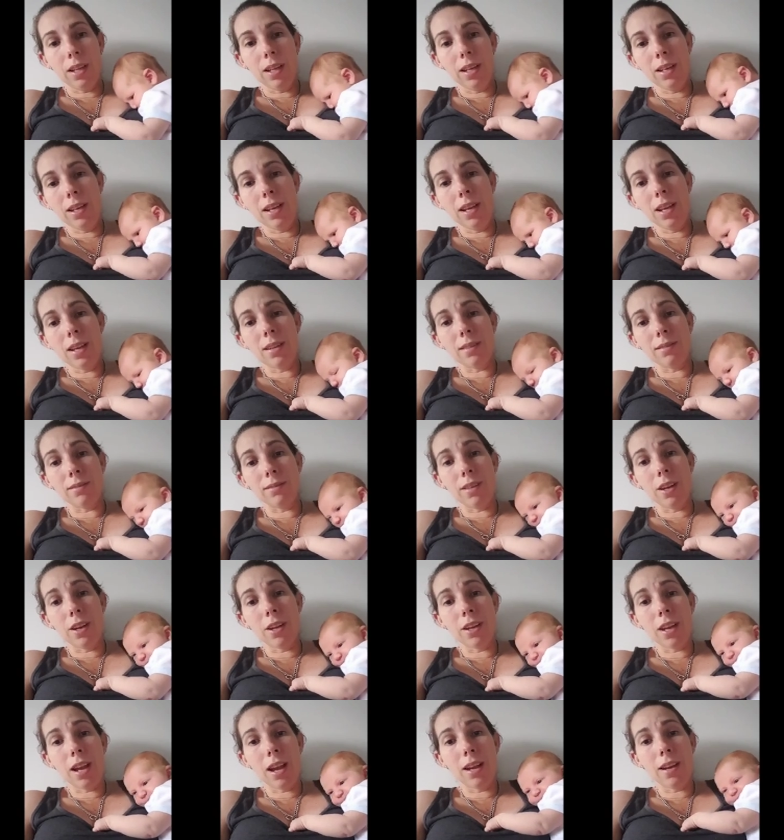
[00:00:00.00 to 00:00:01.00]
yeah,
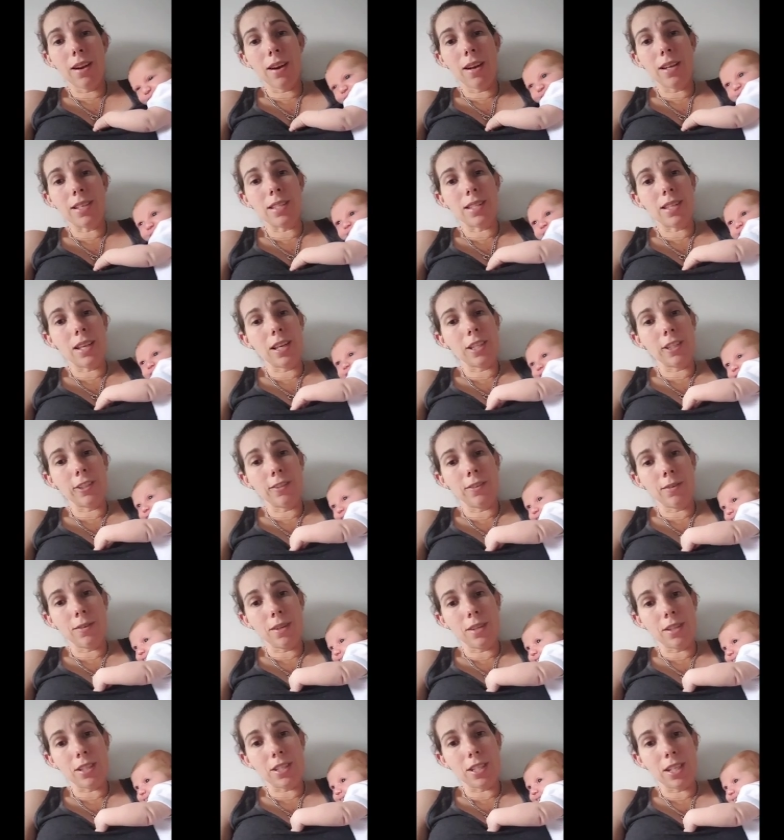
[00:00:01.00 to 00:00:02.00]
okay guys, thanks for
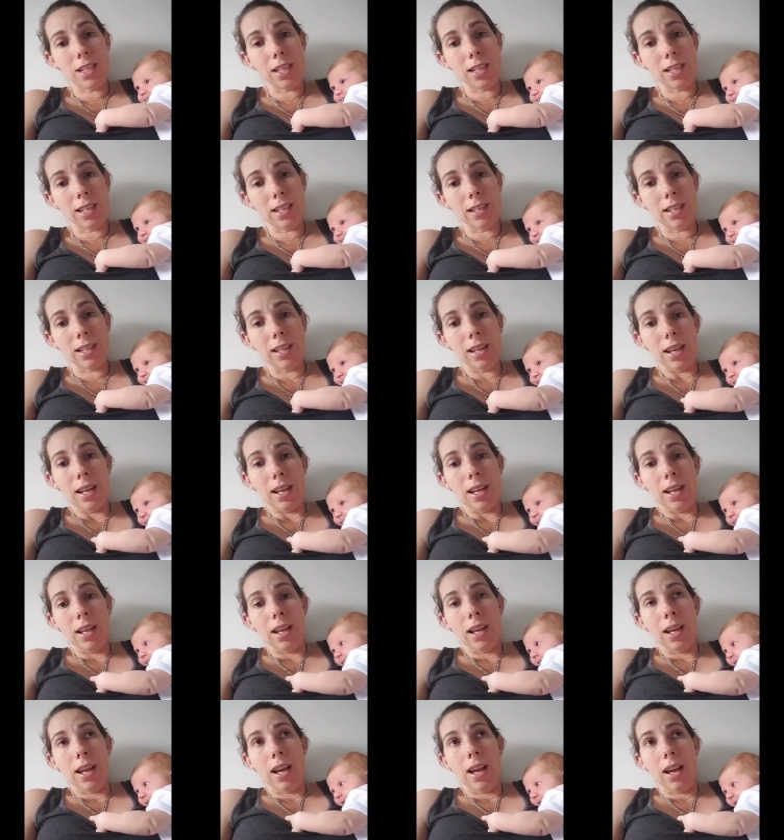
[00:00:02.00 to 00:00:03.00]
watching.
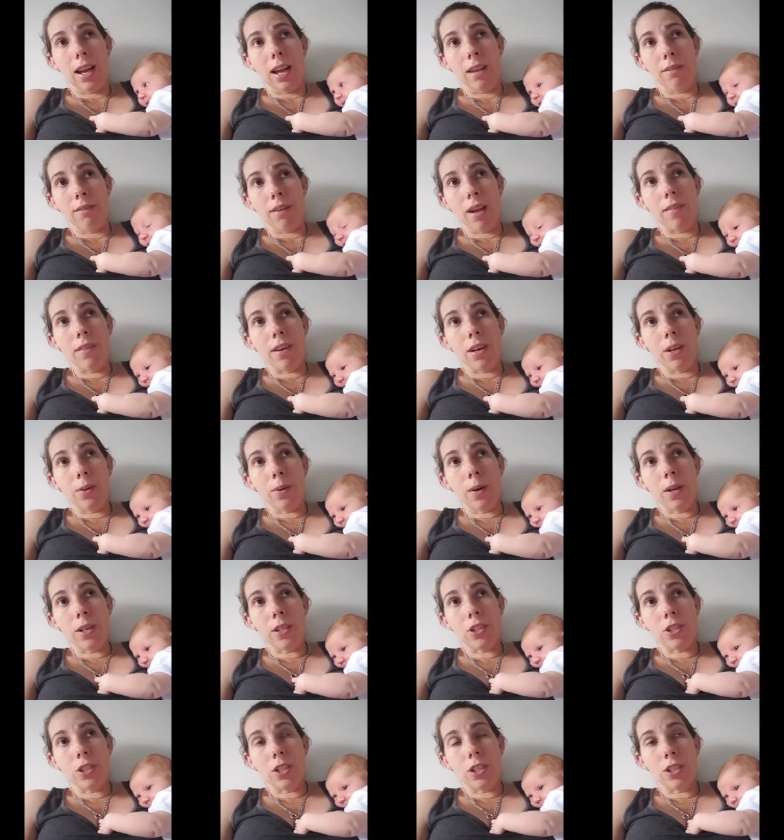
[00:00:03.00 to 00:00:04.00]
If you have any
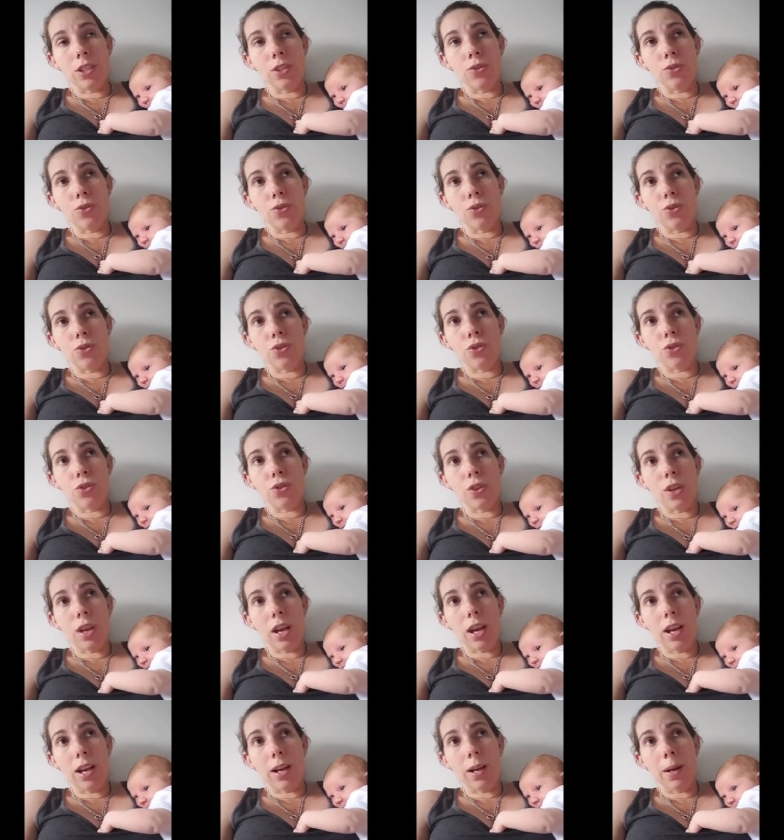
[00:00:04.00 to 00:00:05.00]
questions,
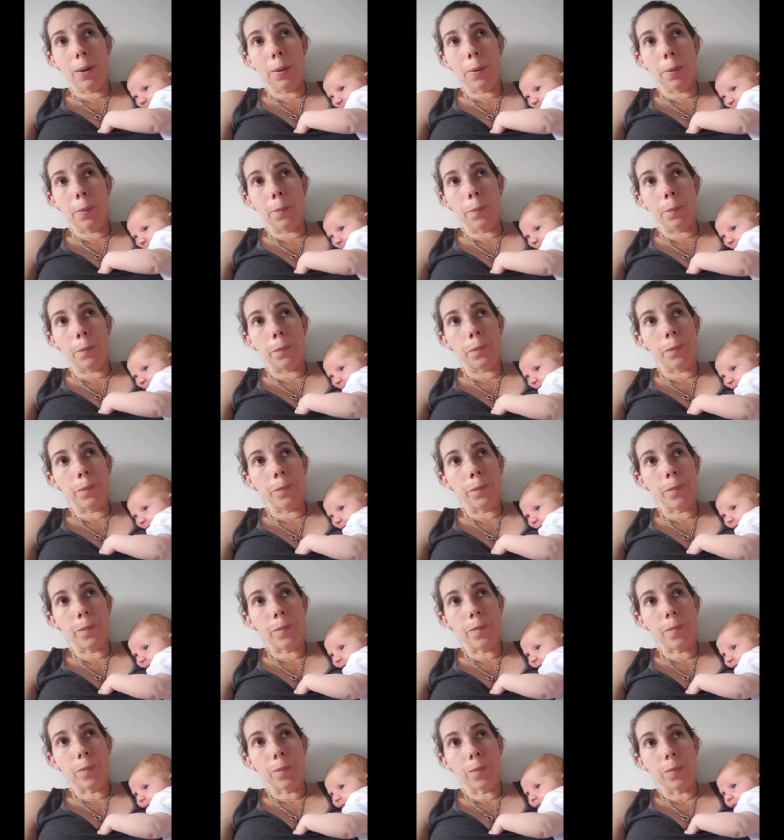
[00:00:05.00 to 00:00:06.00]
yeah,
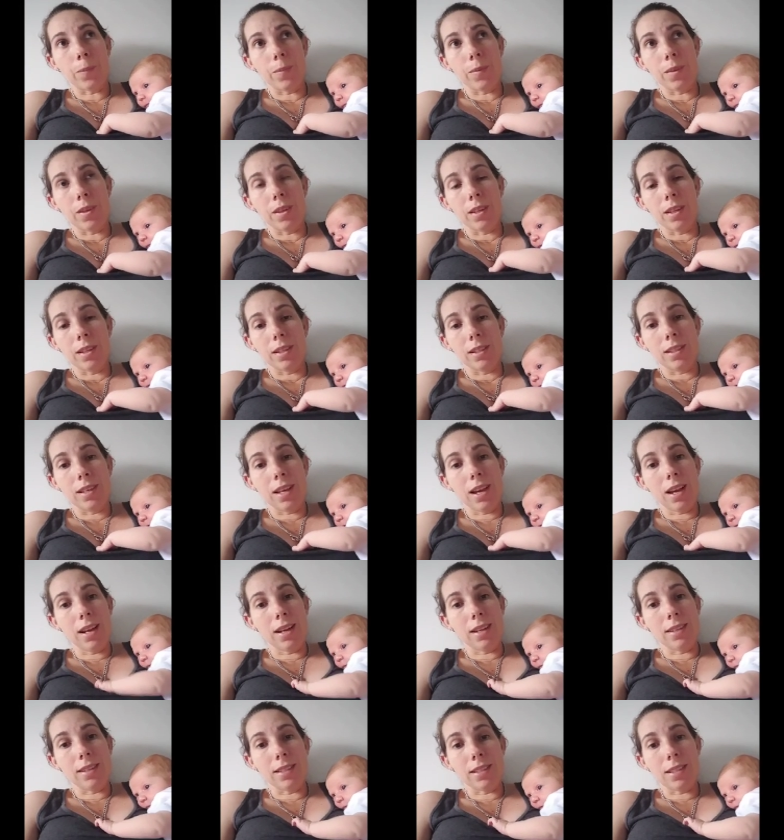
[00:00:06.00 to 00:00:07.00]

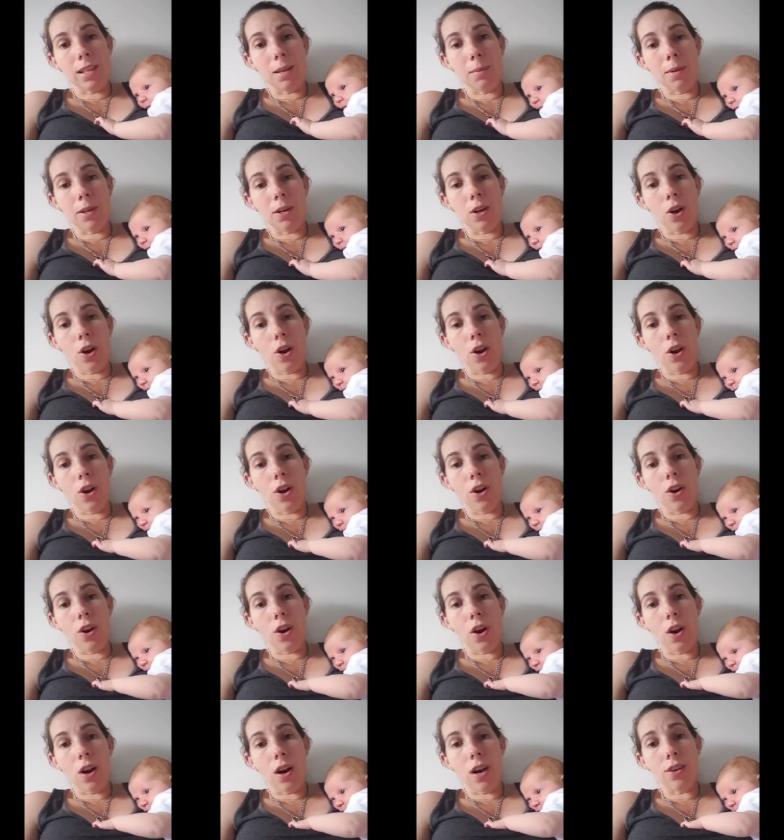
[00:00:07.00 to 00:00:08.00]
just let me
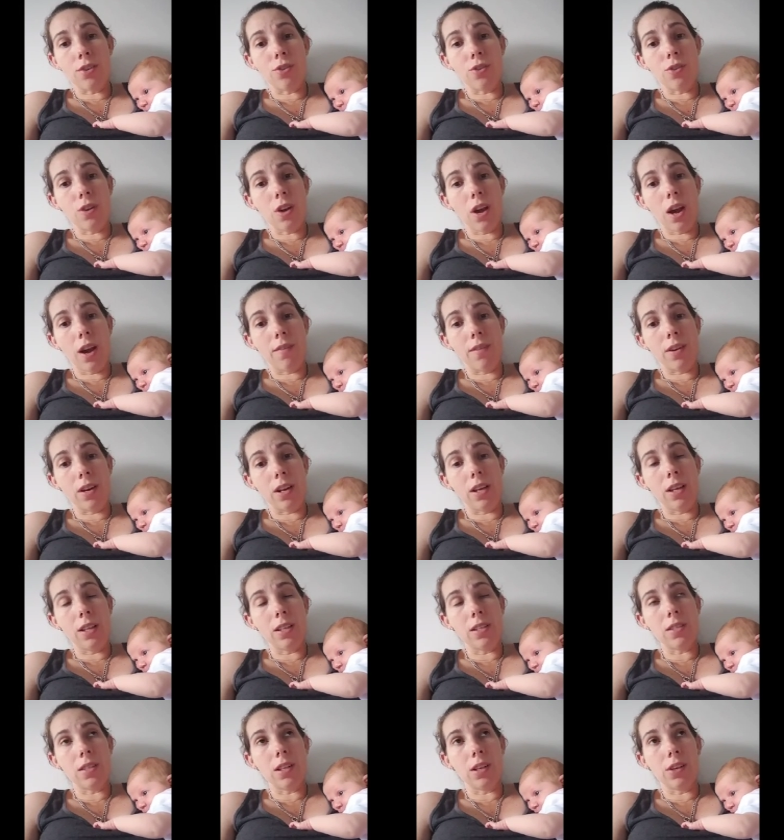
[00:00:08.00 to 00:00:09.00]
know. I do have an
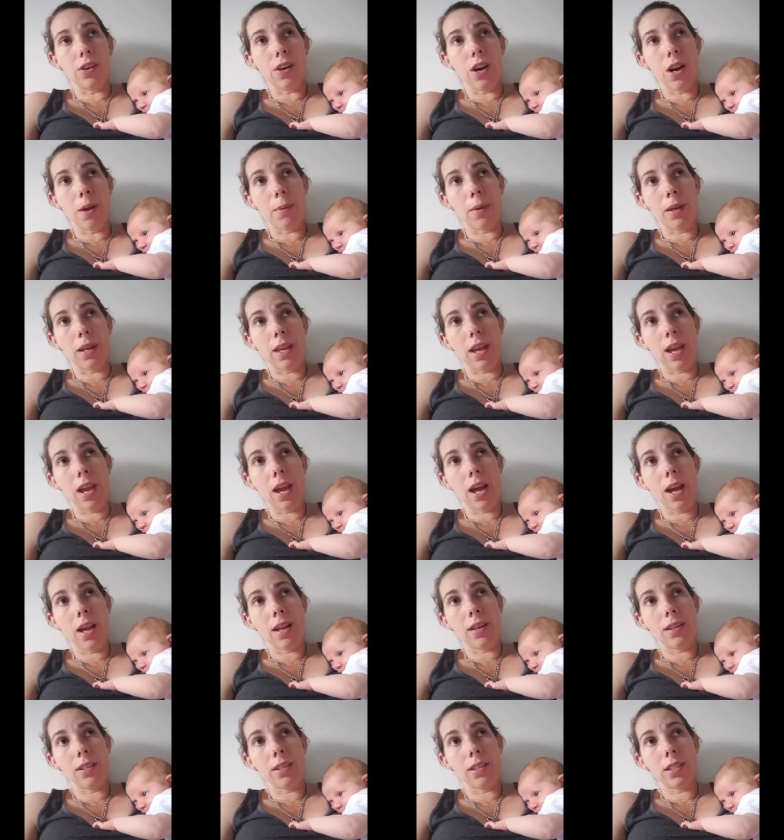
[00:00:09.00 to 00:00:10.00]
Instagram
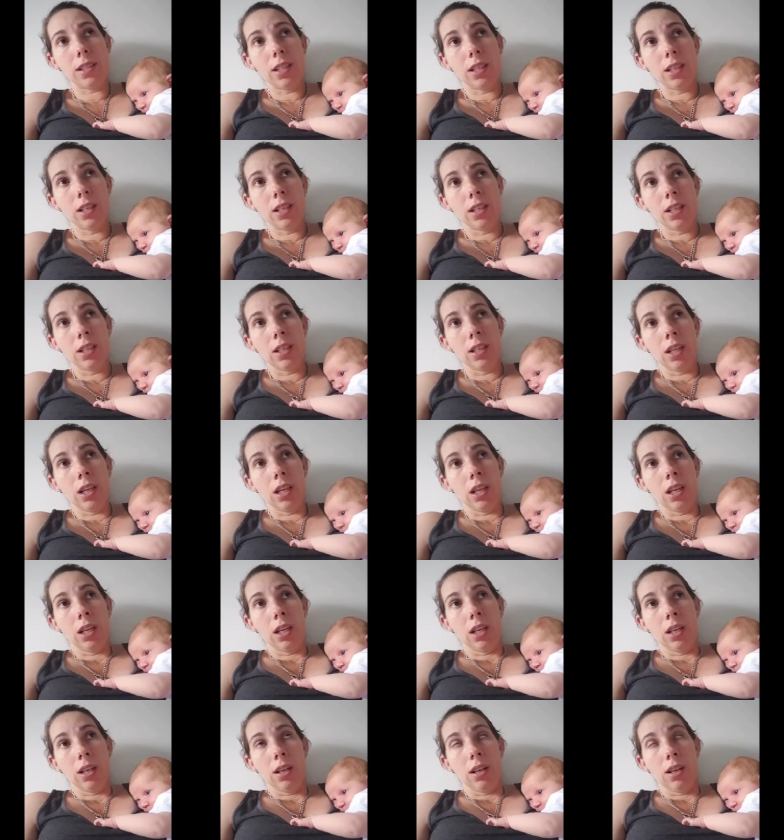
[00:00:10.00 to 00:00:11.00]
account.
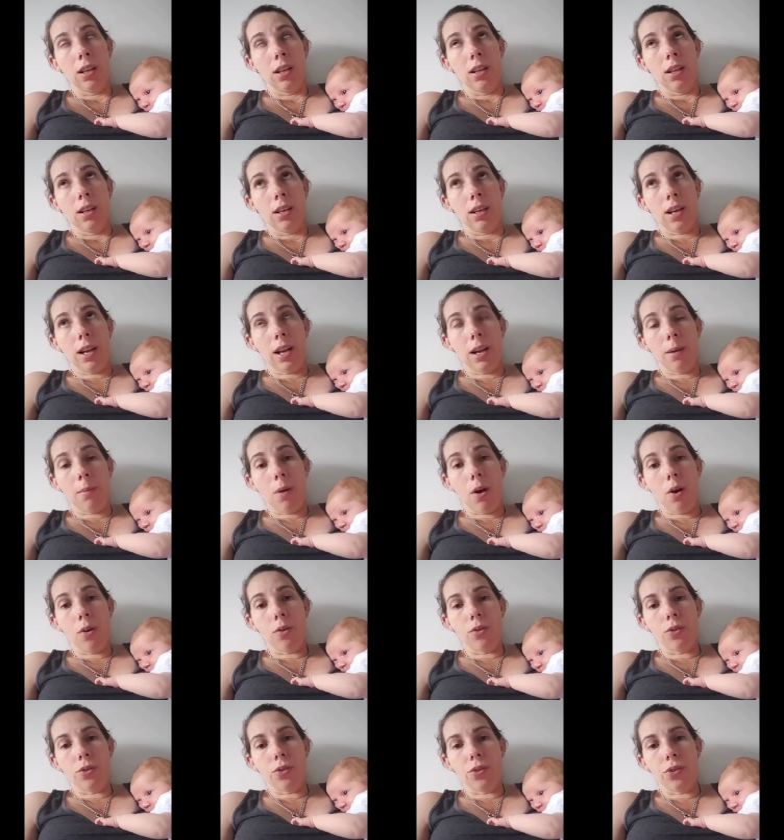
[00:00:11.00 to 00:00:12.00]

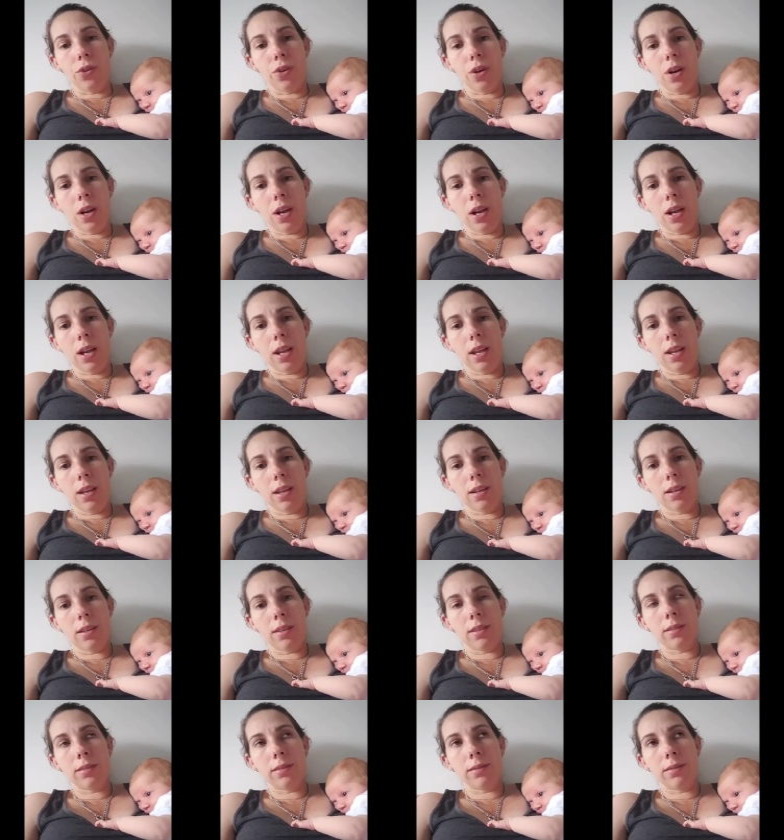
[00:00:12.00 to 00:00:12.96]
I'll try.